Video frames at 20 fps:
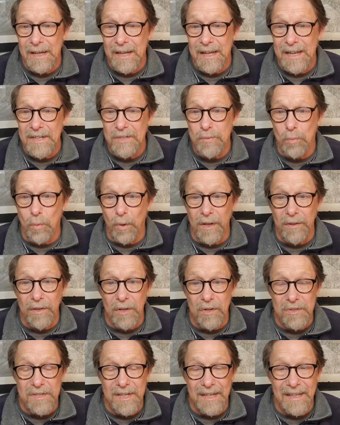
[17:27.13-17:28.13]
It's one of
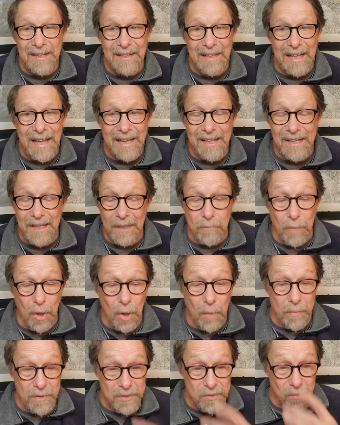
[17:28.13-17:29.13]
those enlightening
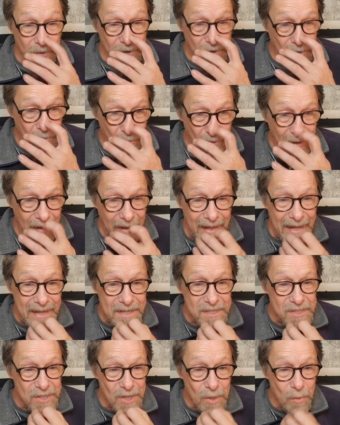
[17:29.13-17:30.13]
moments where you
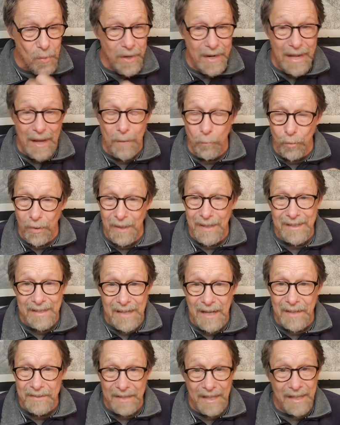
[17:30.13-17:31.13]
realize, you know what, I'm really
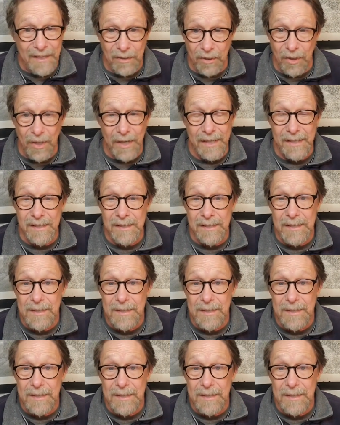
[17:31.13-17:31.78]
not that great.